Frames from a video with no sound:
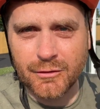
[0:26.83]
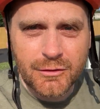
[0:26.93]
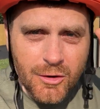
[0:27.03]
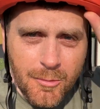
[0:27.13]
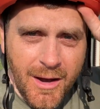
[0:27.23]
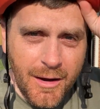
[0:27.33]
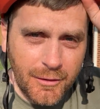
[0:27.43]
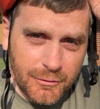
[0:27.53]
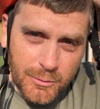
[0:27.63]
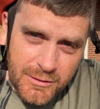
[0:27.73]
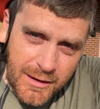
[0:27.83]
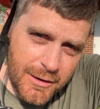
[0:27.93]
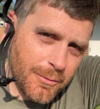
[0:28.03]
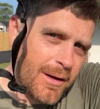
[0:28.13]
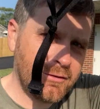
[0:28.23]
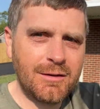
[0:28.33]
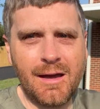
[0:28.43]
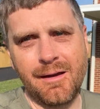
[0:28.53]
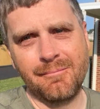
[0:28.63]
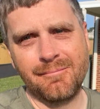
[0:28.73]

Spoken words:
0 miles. We're taking a rest day